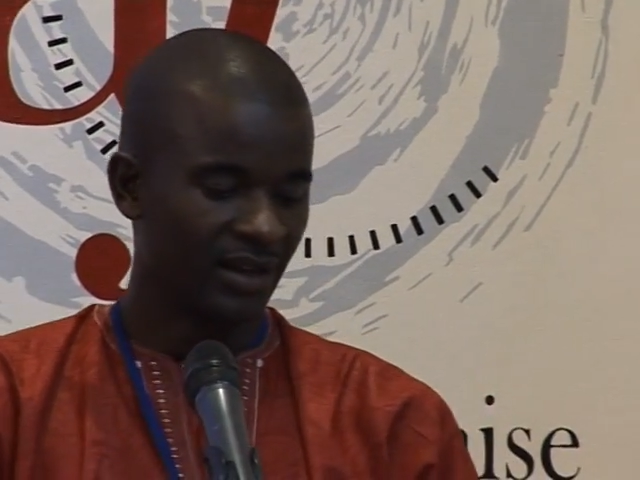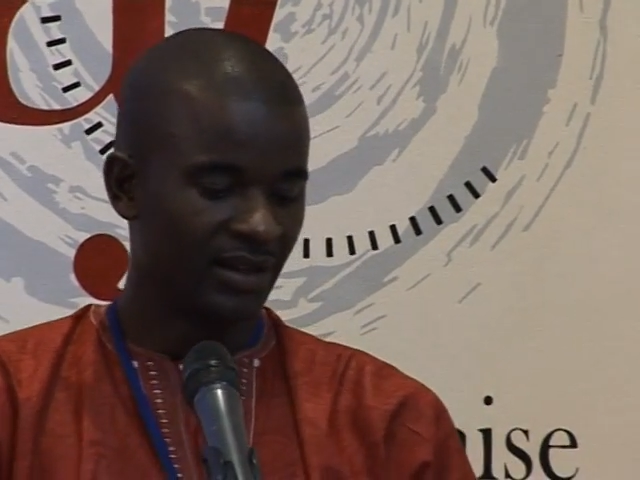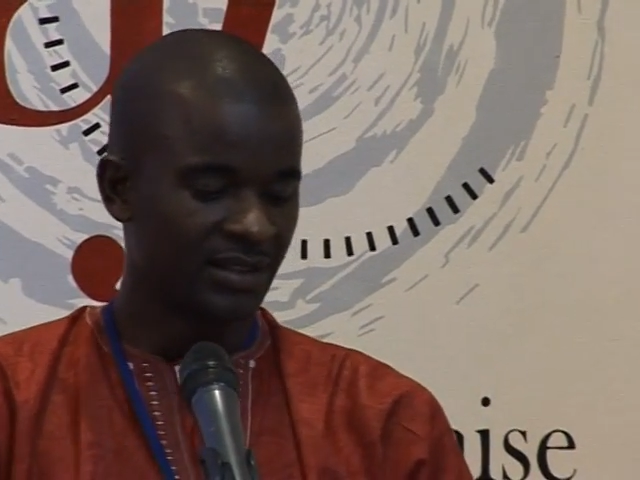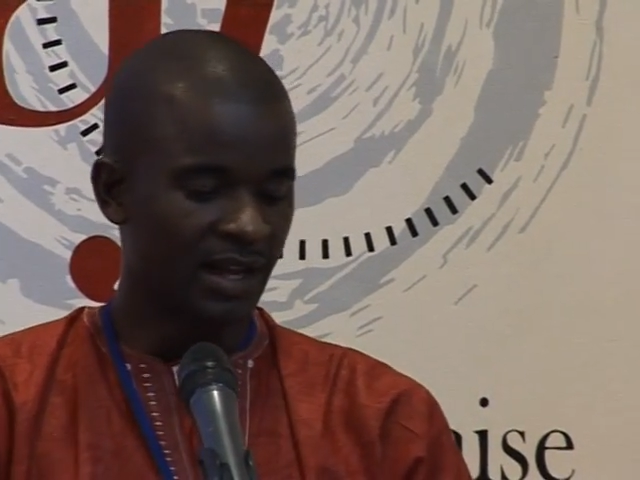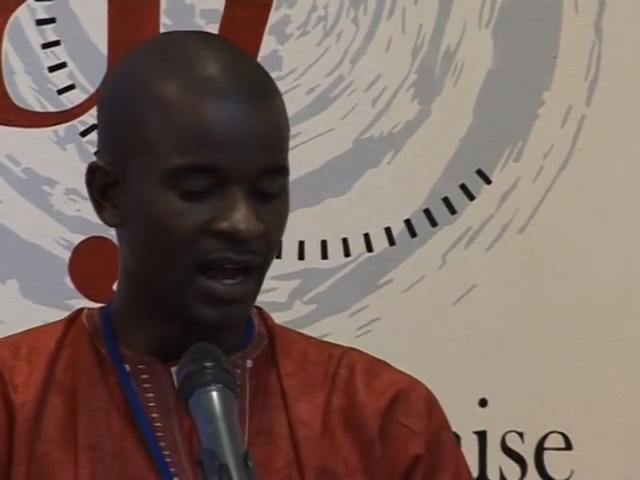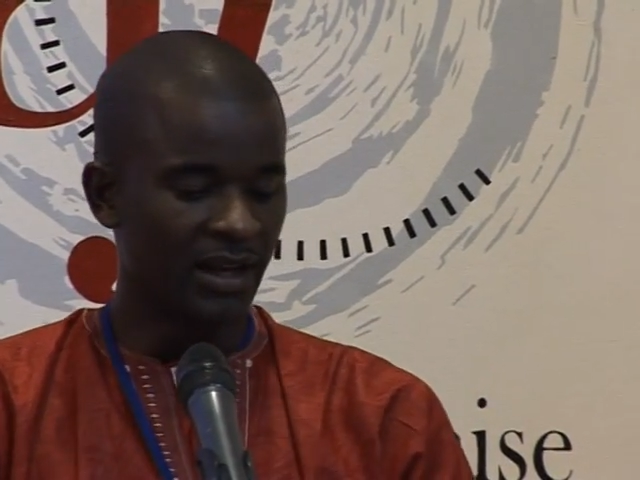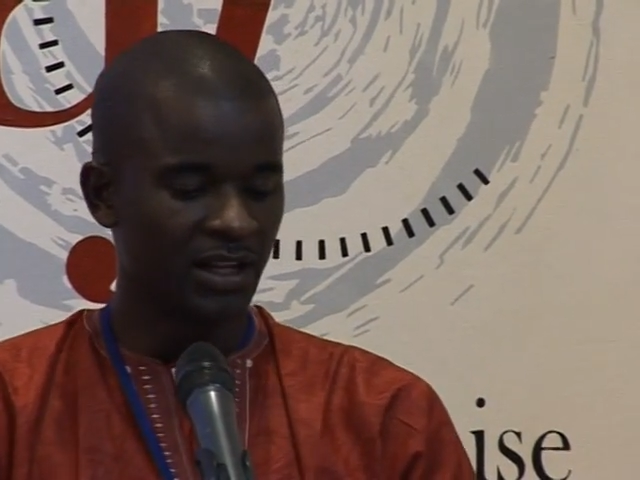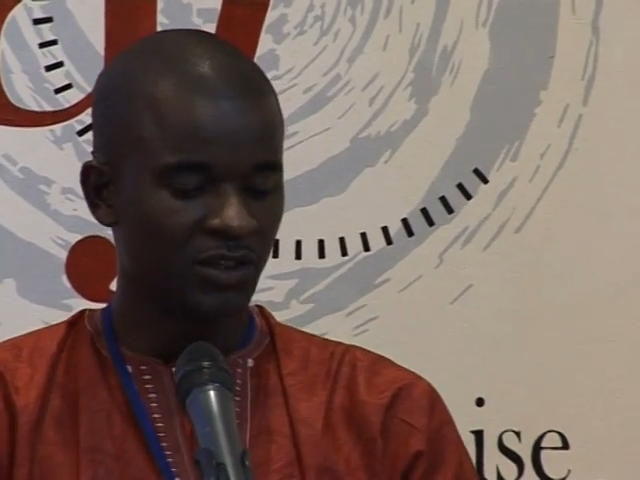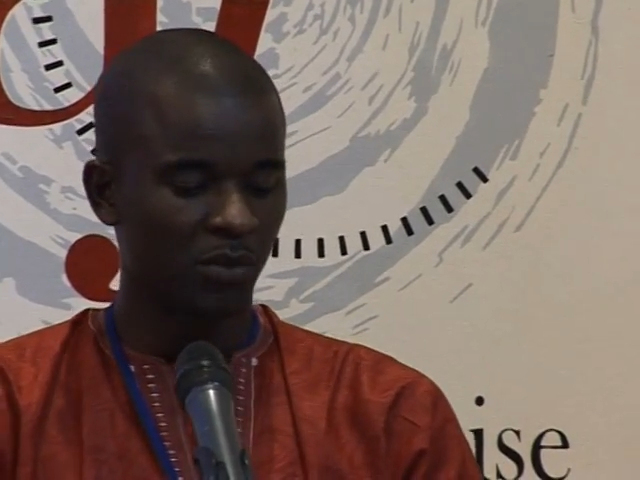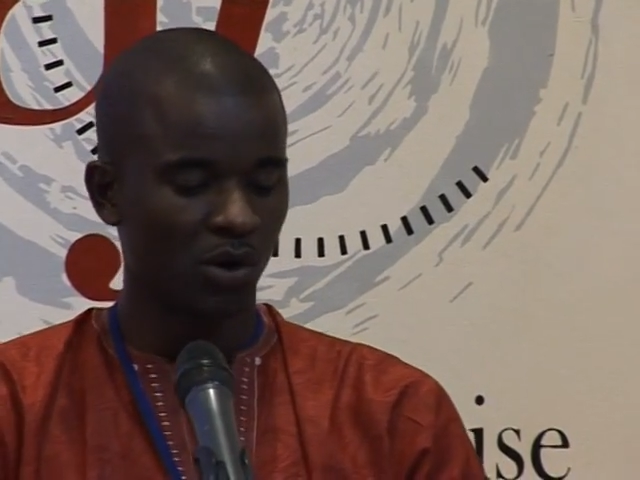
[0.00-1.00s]
I designed
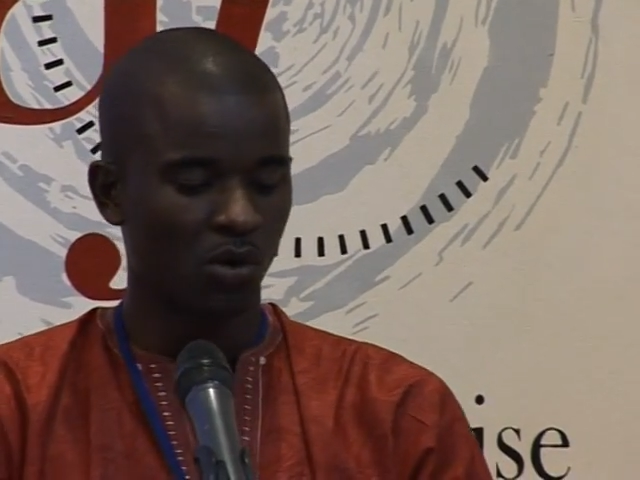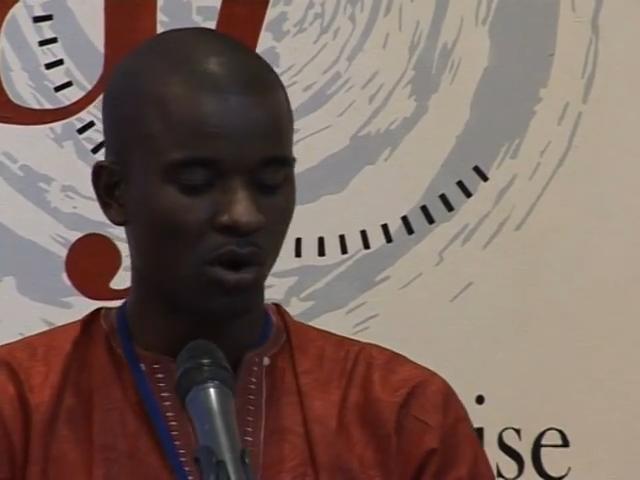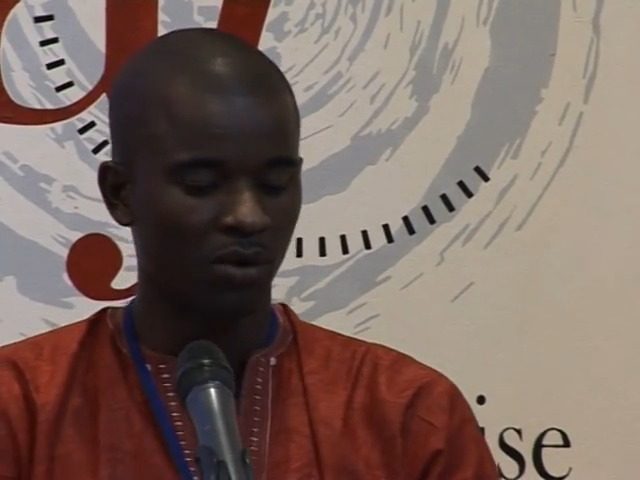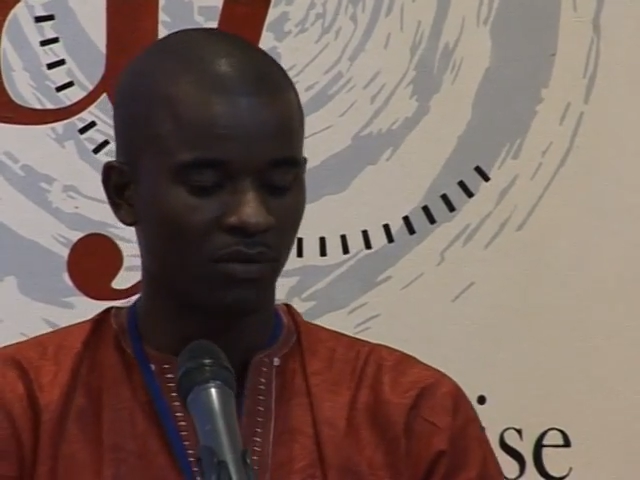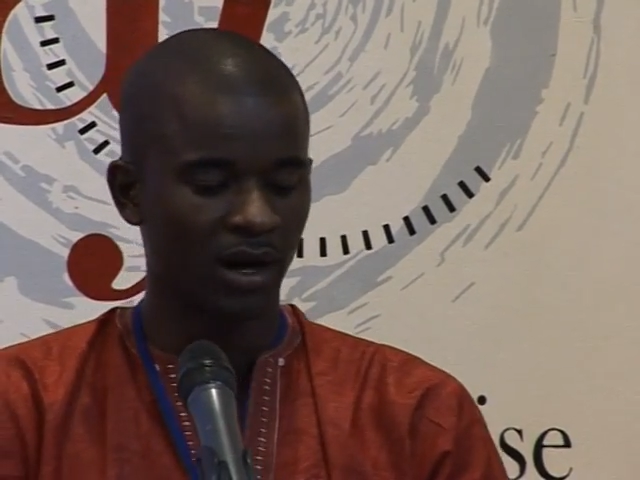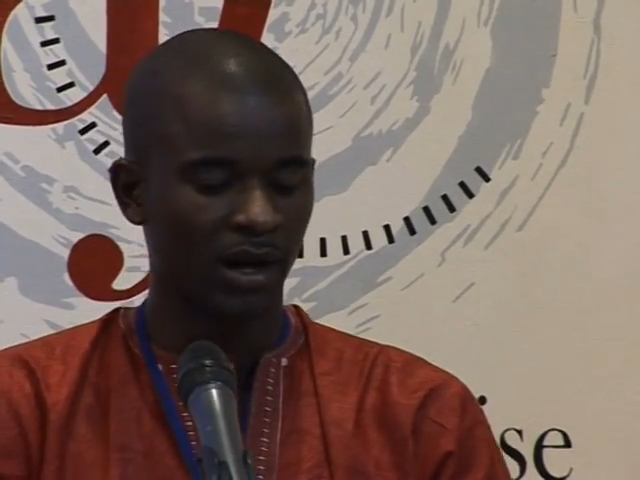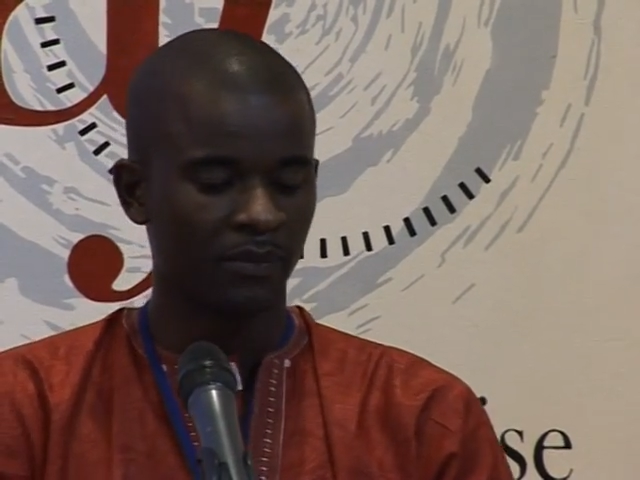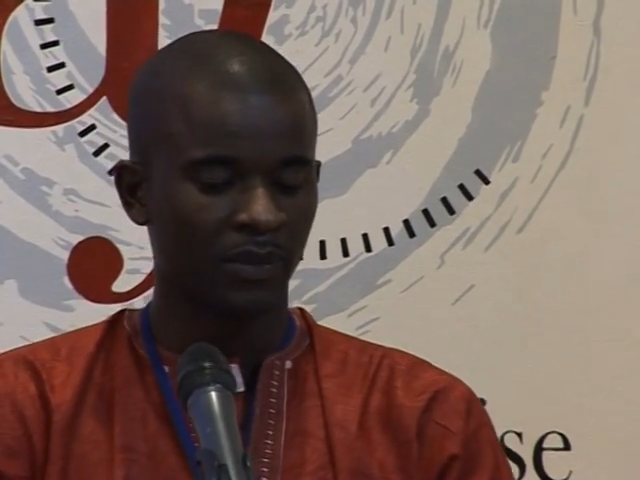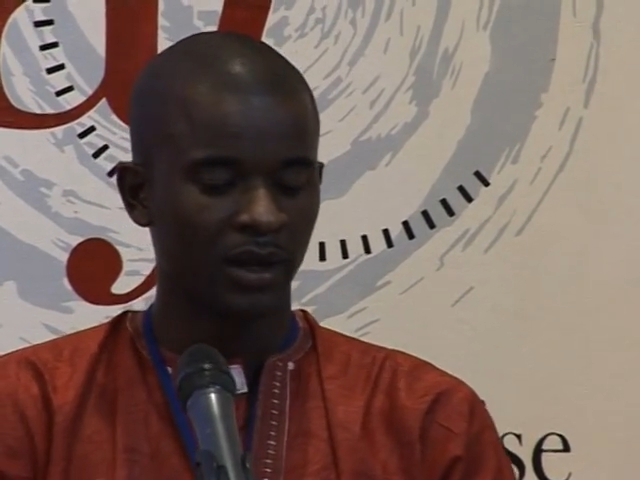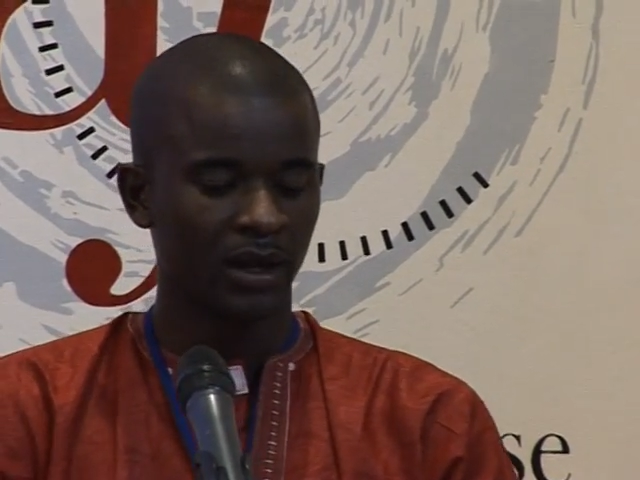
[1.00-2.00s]
this book cover
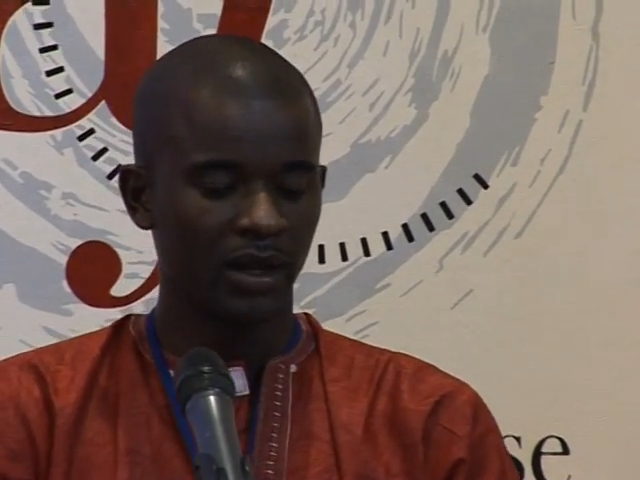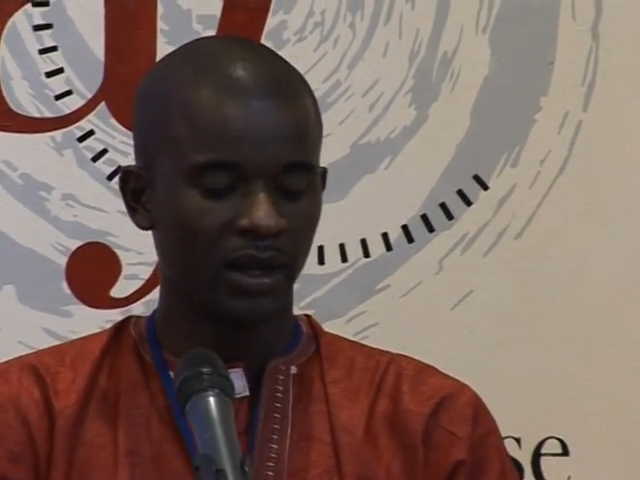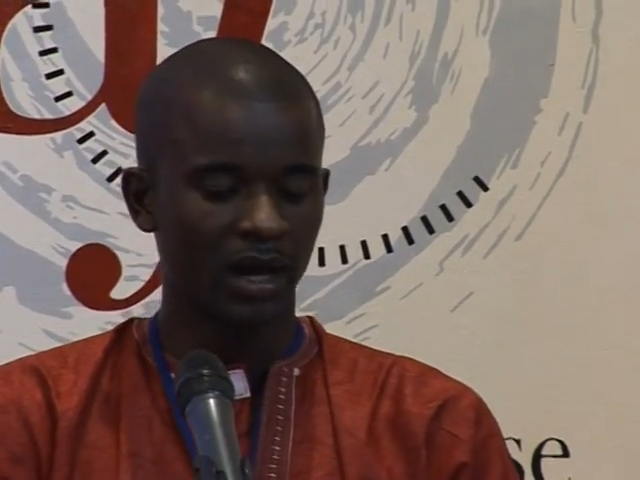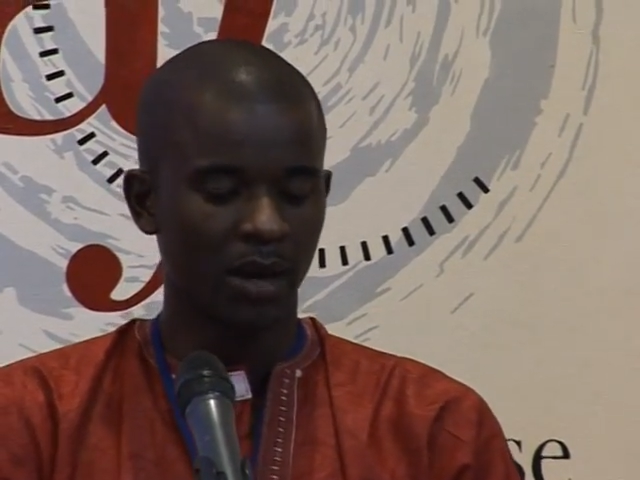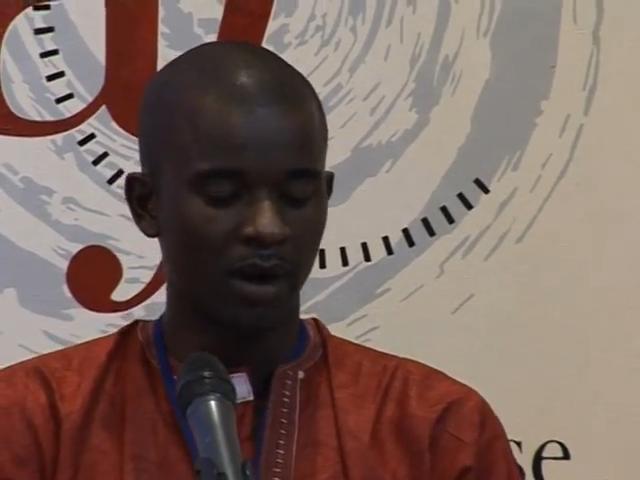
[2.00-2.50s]
in